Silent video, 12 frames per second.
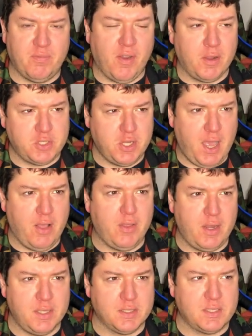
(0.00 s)

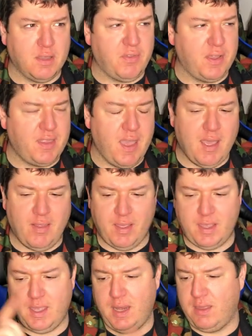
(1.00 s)
functionality and stuff like that,
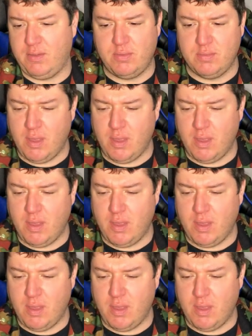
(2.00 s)
like getting